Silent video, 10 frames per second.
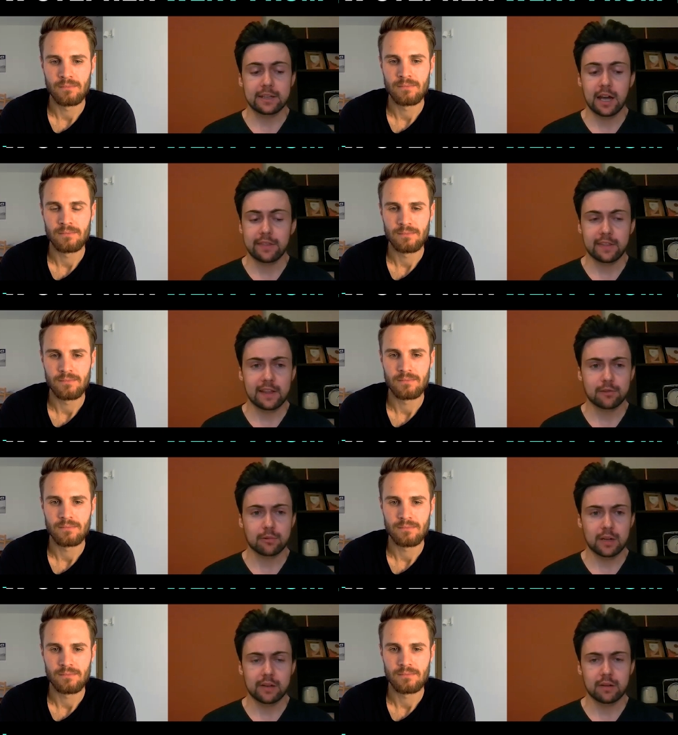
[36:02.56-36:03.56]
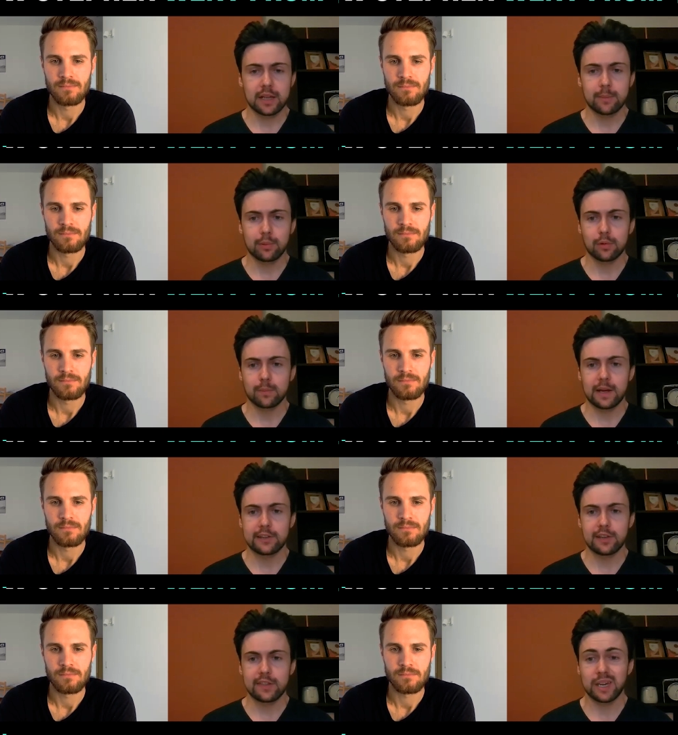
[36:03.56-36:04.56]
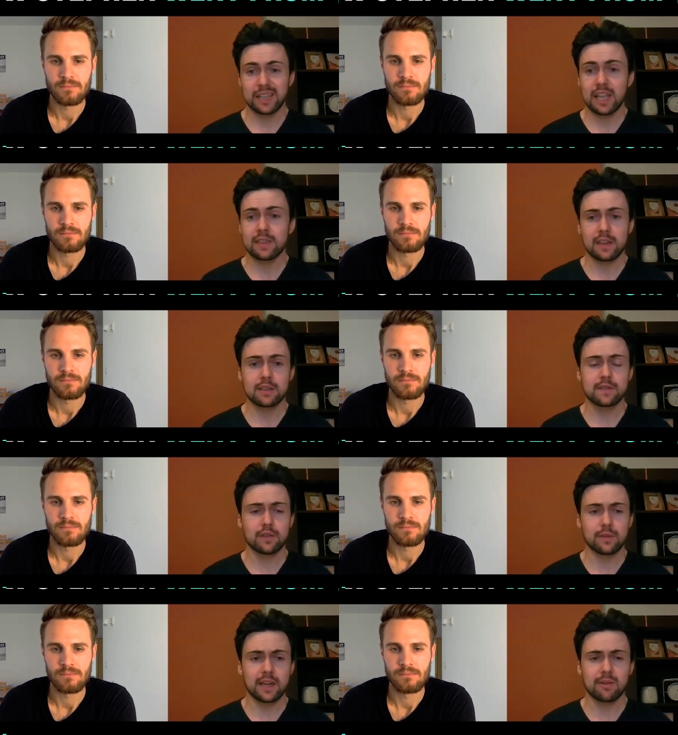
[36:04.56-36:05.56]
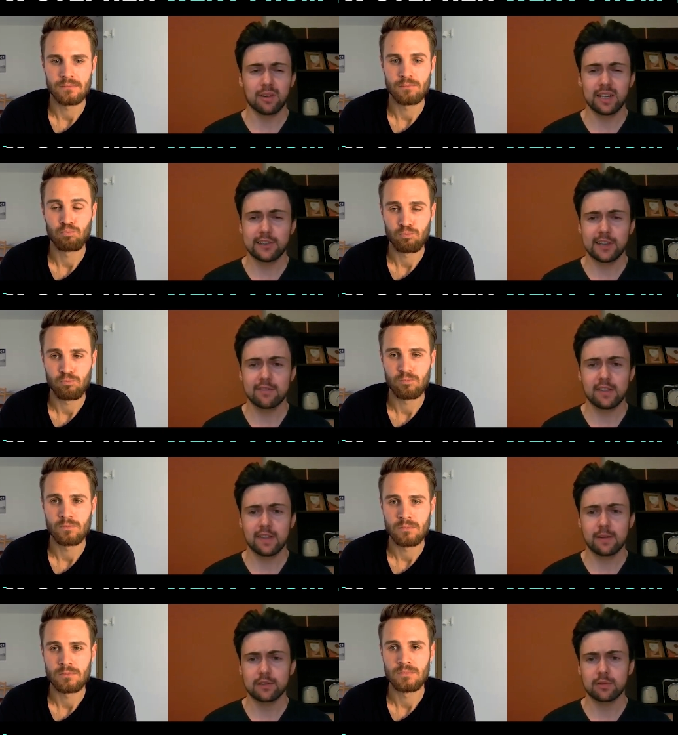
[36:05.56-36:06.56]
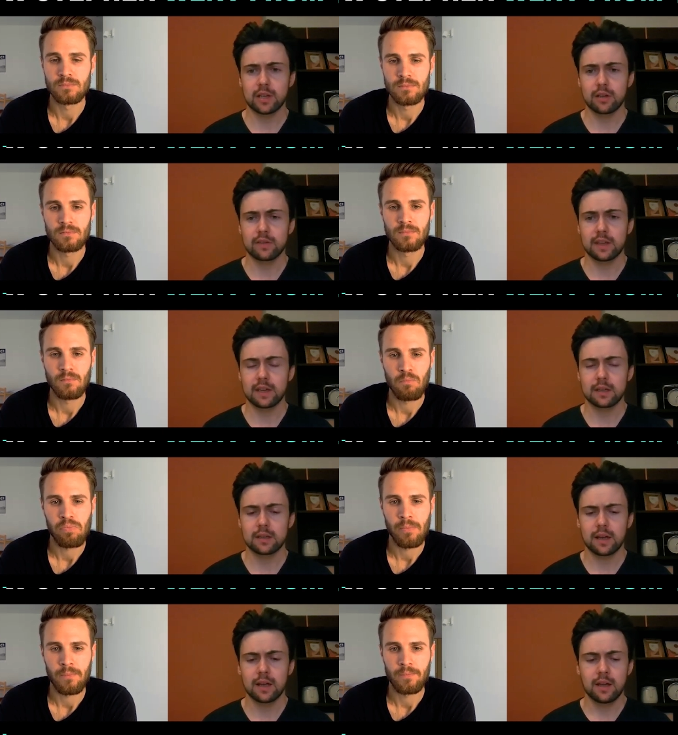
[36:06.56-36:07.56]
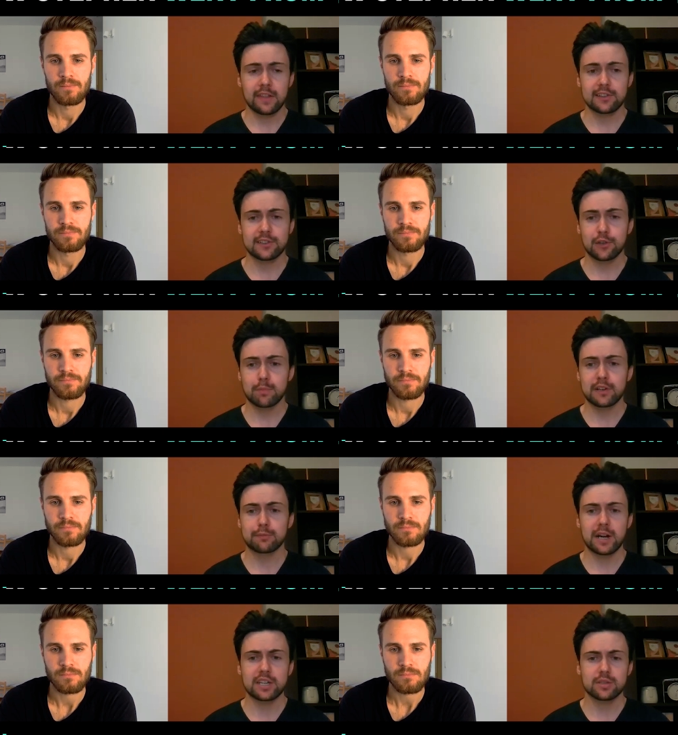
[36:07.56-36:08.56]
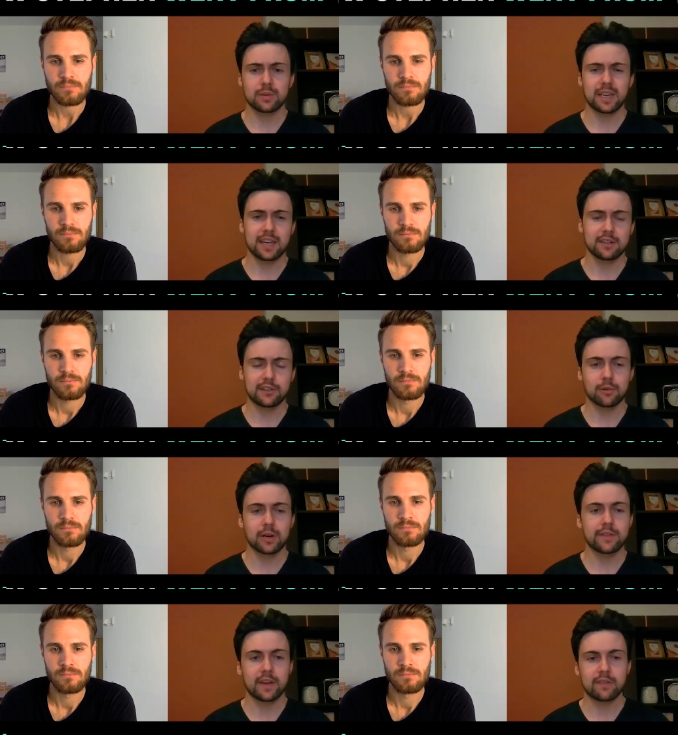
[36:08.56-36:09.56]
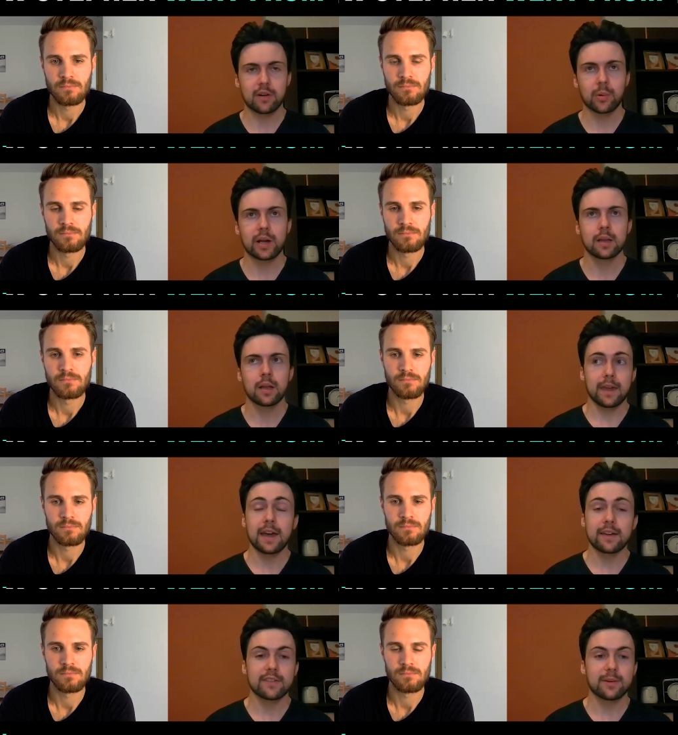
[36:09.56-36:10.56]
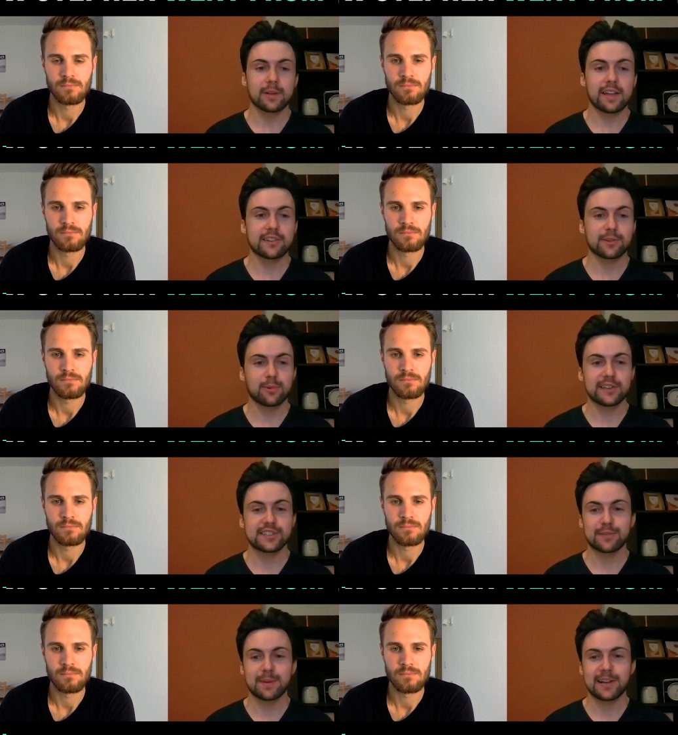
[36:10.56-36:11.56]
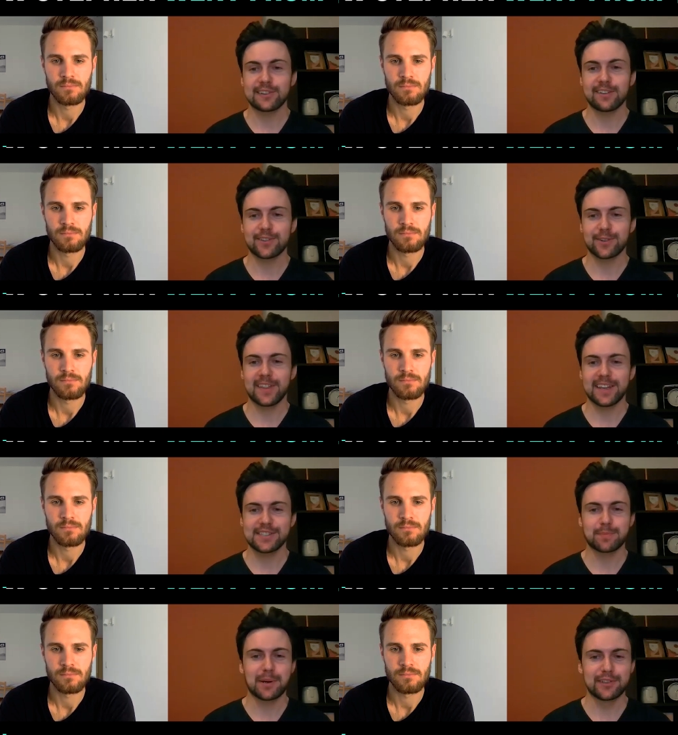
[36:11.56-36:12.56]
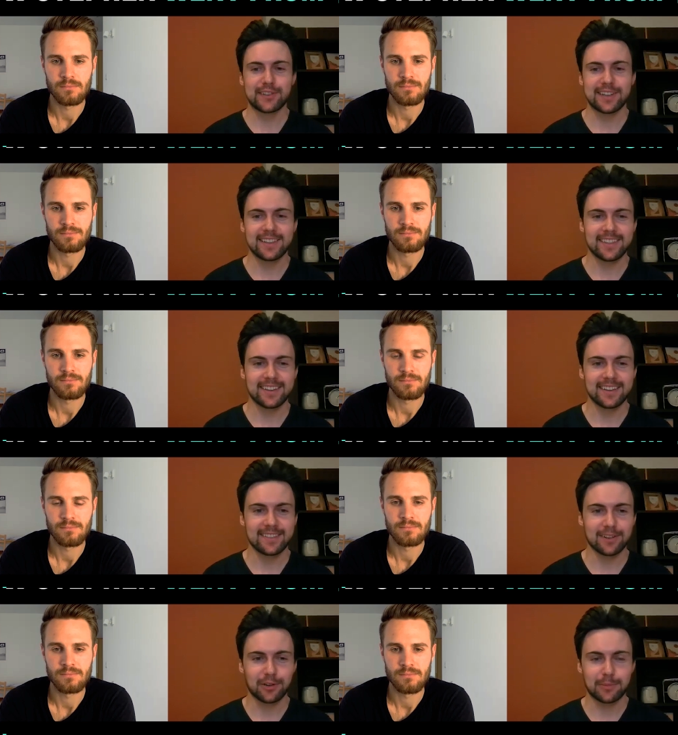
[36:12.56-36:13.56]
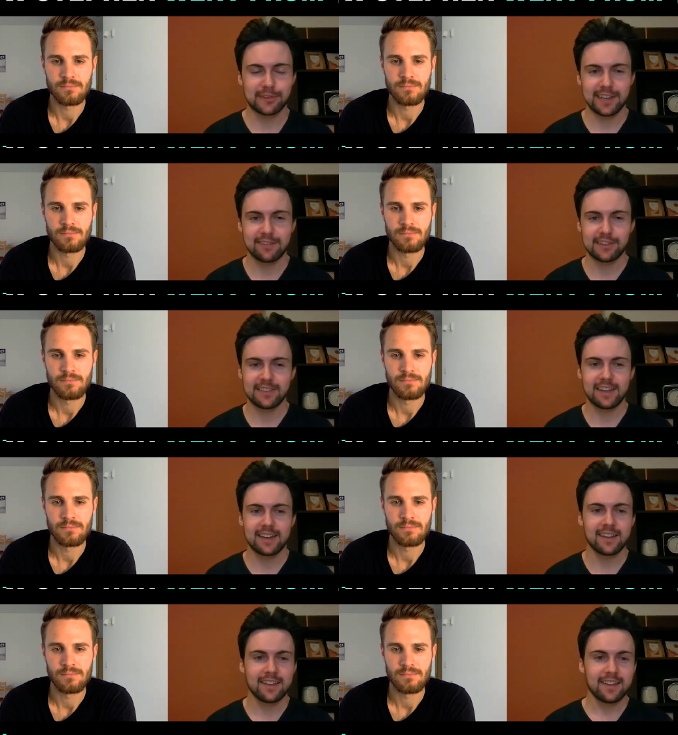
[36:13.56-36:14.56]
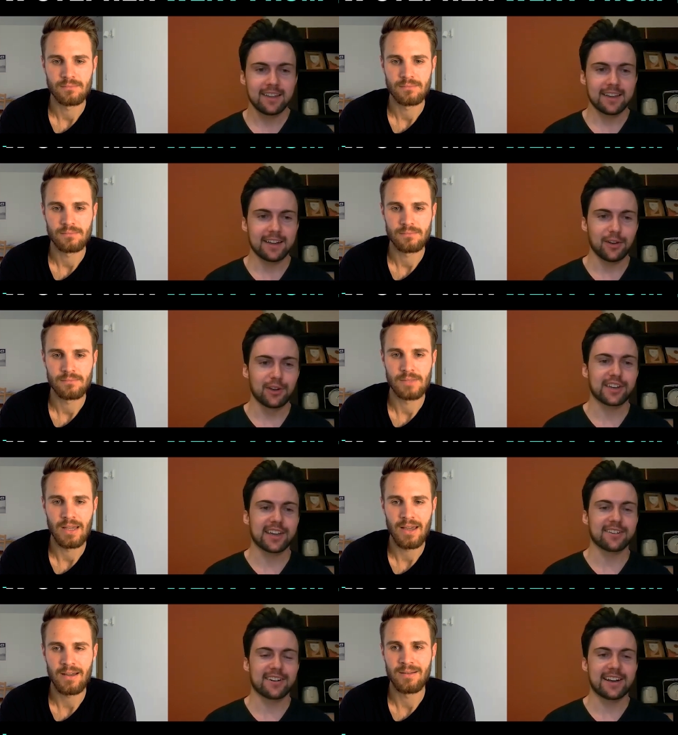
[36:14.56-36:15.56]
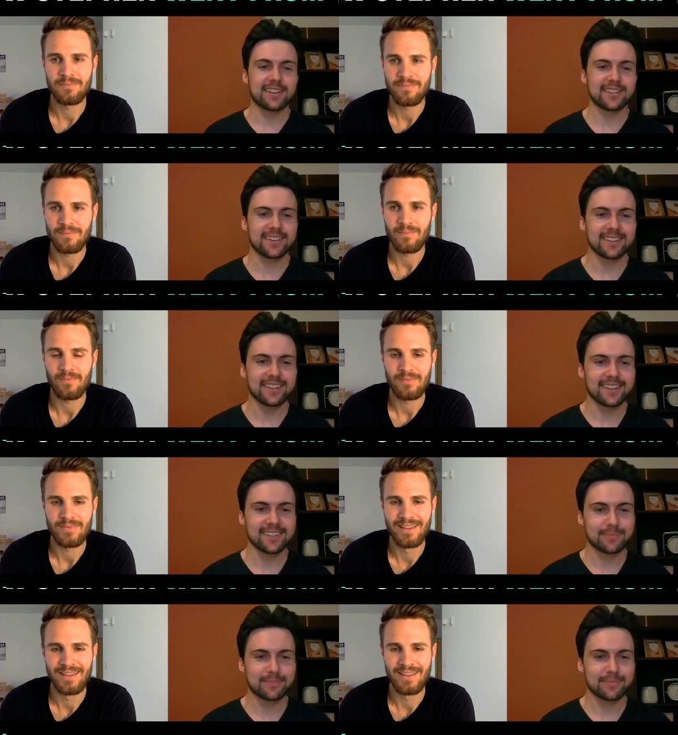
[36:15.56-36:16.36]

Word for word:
Speaker 1: And yeah, I think that's a really really important part. So we can end the interview there. Really, Steve, I think that was a really good thing, and uh, I think it's super inspirational to hear your story for everyone. Yeah, if anyone has questions about Steve's story, they can just post it in the the group. Steve's in there uh, lurking yeah. around and uh,